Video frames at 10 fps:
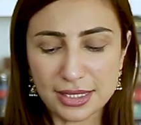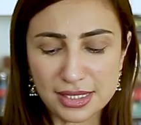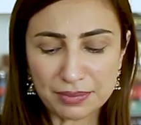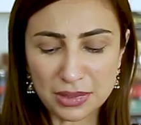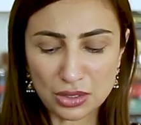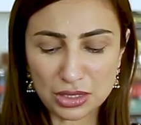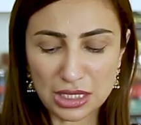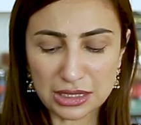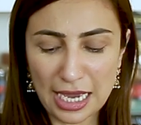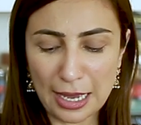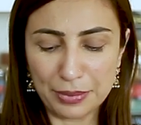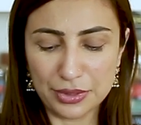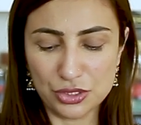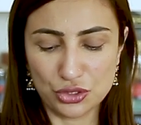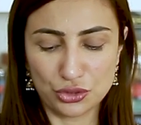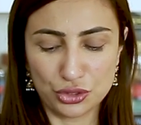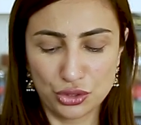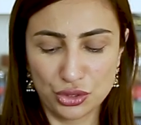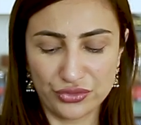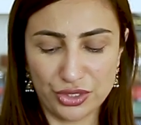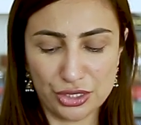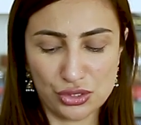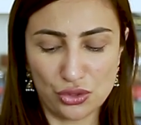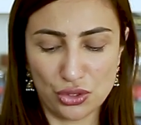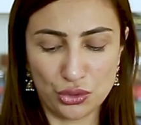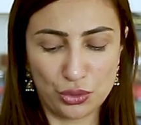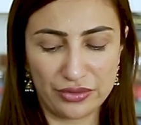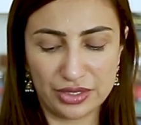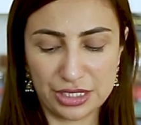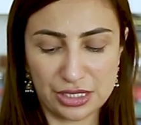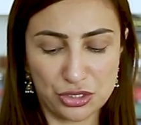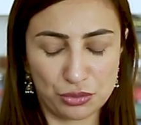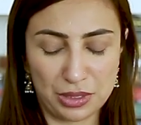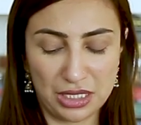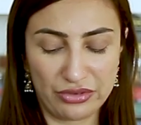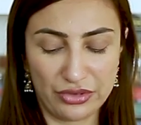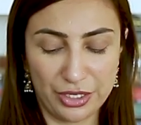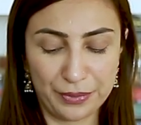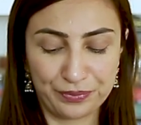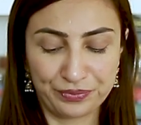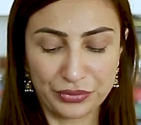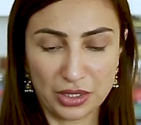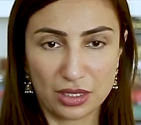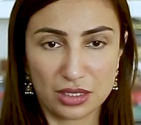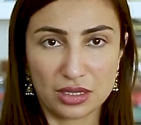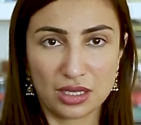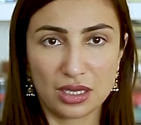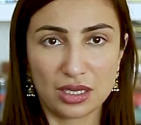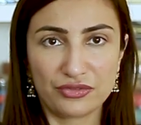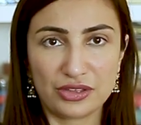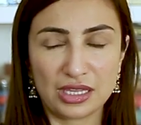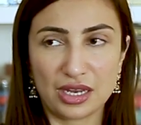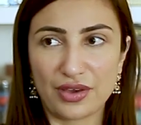And something or the other happens, the universe, God, whoever it is that you believe in, they fill that